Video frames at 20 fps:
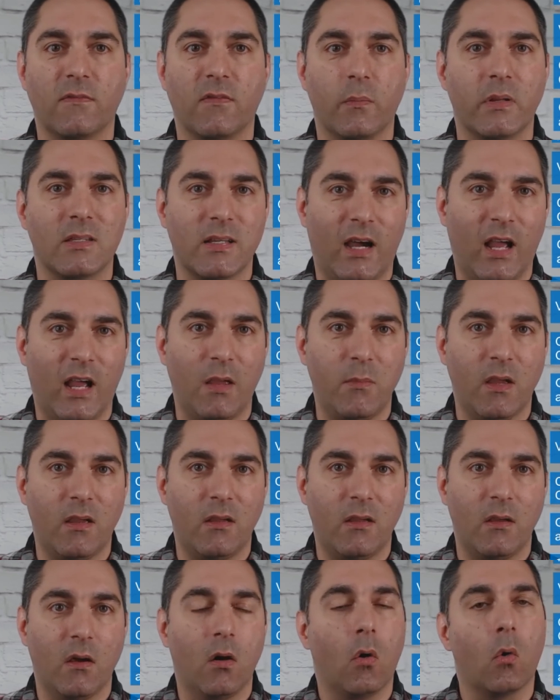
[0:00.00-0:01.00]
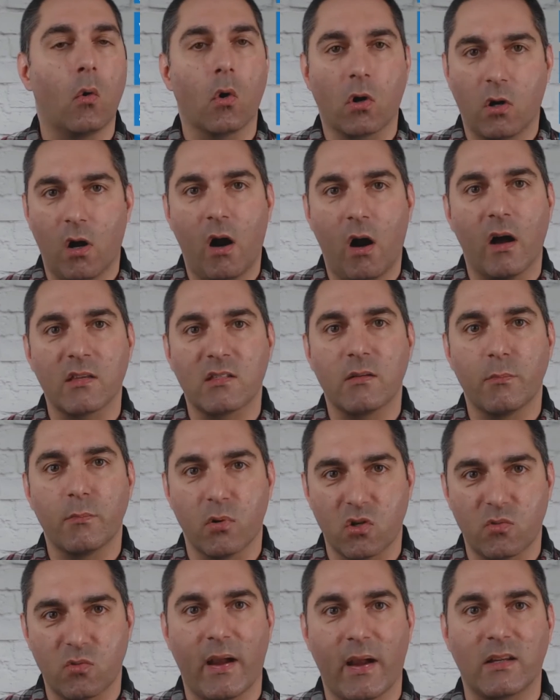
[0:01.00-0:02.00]
from a timing or cost
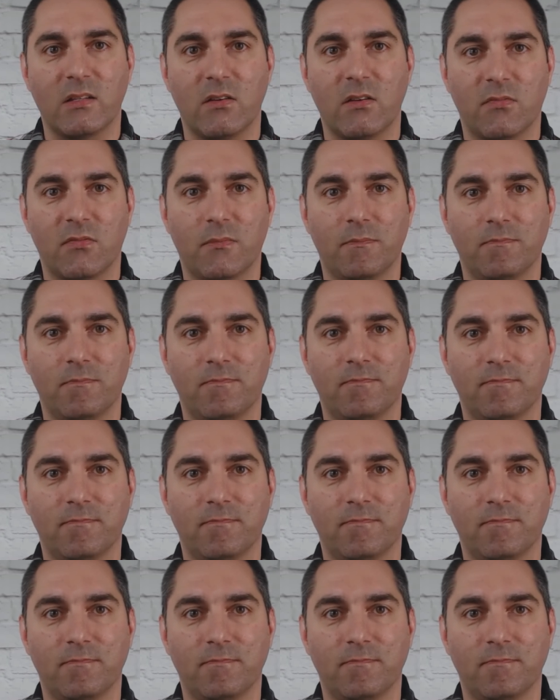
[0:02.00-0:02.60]
perspective.